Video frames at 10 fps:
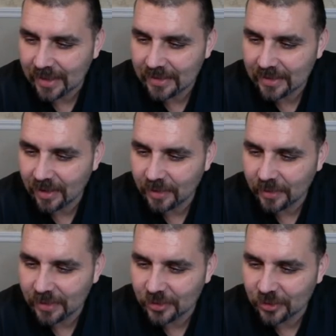Let's talk
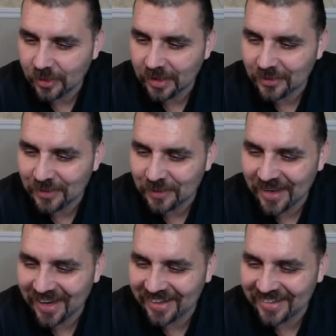about cholas from the
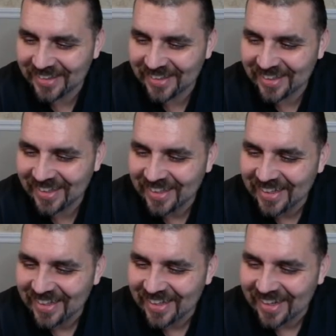barrio. The
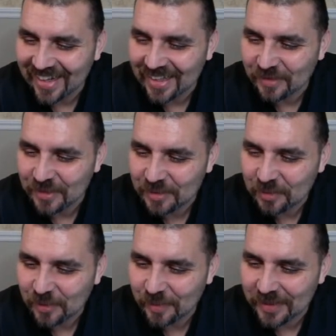kind that will
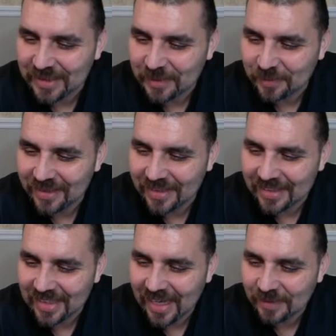smoke PCP
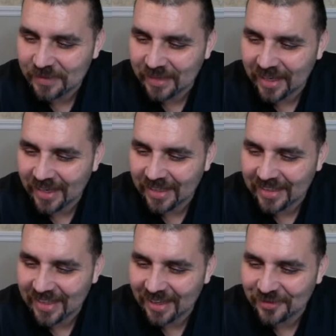and slam some
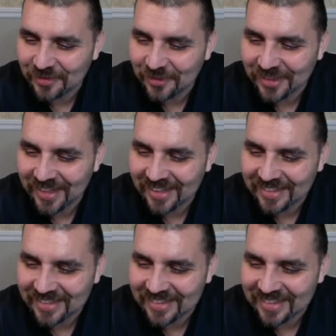cargan down a 40
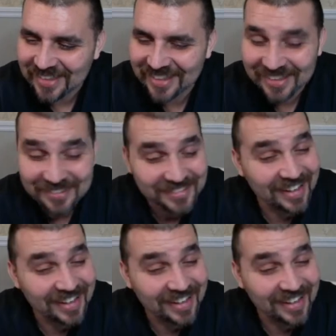ounces stick.